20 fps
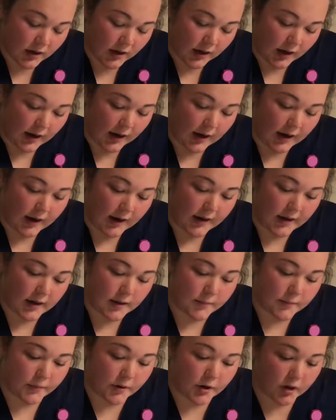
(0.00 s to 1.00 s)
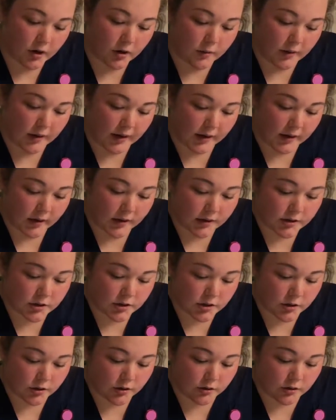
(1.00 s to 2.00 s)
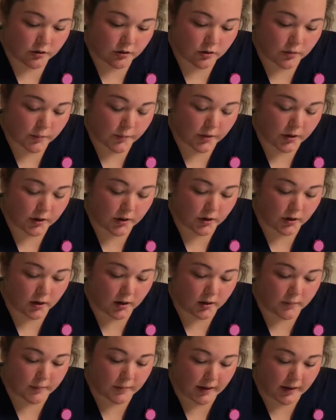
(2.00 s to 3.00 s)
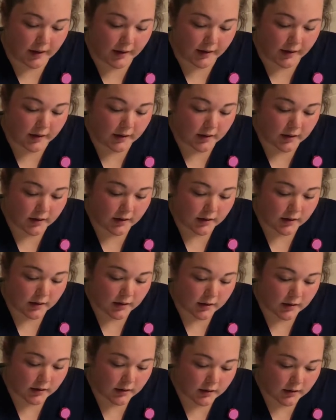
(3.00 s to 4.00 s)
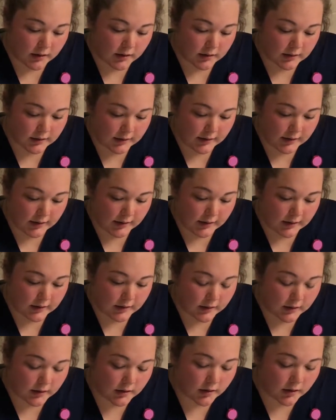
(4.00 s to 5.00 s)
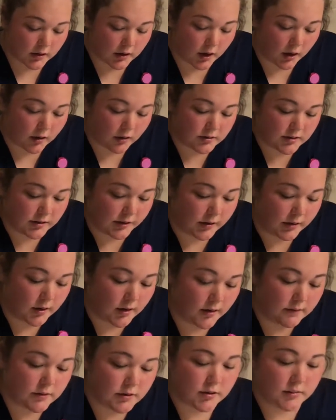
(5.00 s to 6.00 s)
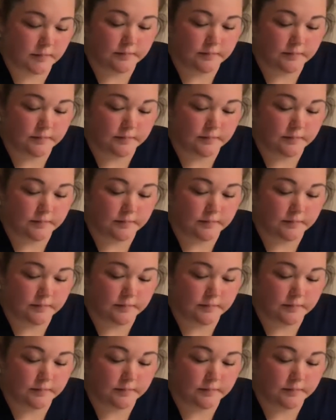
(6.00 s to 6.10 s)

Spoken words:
I am going to put on my clean goggles and gloves.